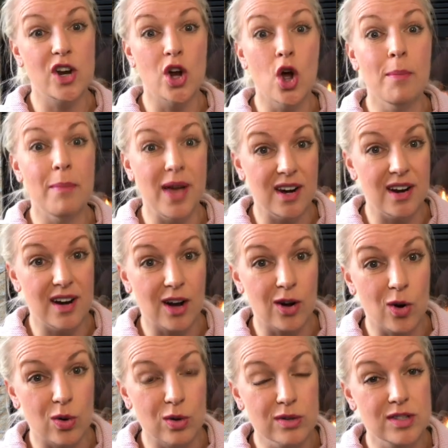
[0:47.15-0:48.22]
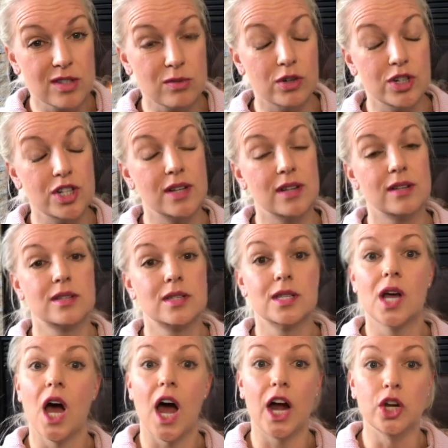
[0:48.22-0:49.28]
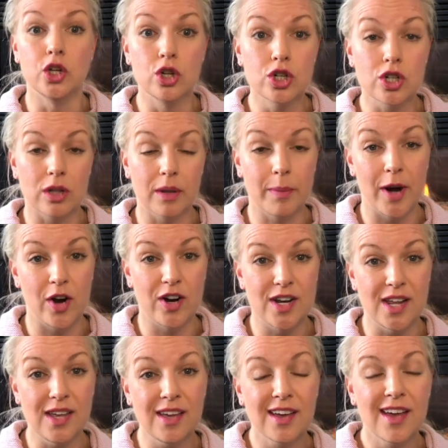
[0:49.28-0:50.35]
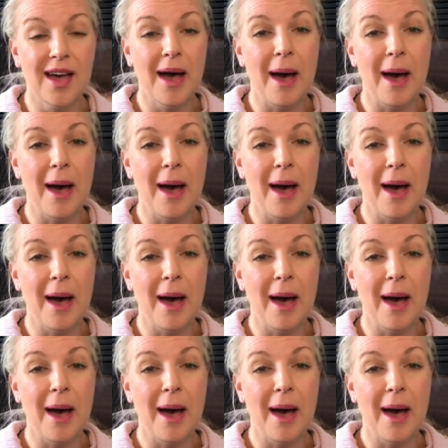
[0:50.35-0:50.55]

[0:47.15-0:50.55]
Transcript: No men in our course, which is unusual apparently,